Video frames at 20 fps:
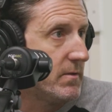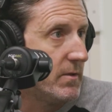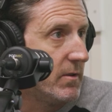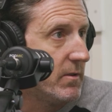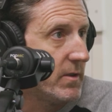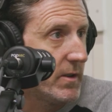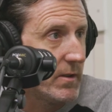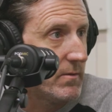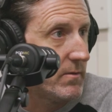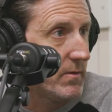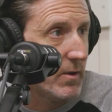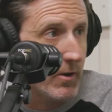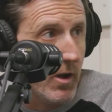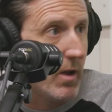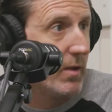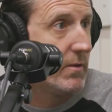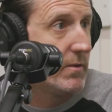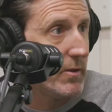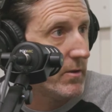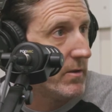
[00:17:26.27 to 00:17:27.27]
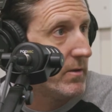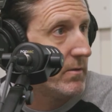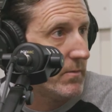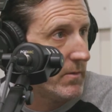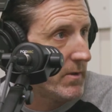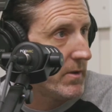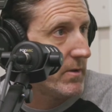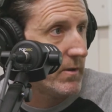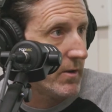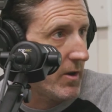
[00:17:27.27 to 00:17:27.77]
You know, like, they're gone.
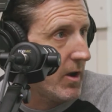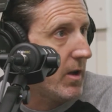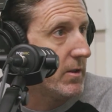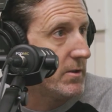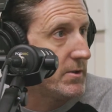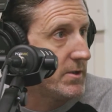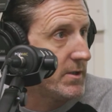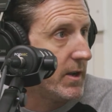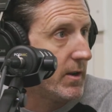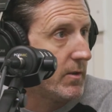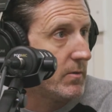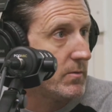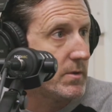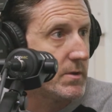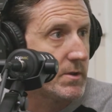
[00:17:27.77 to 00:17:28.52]
They're in college now.